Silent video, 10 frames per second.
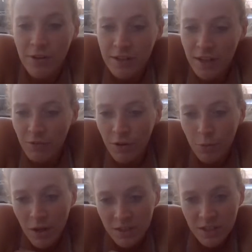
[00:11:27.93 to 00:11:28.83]
Where is
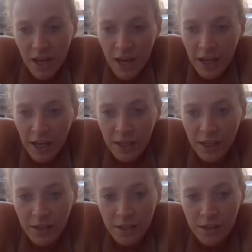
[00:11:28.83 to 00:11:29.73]
everyone
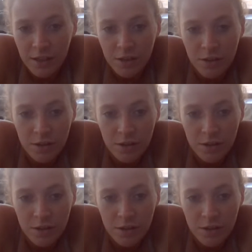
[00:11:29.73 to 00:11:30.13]
today?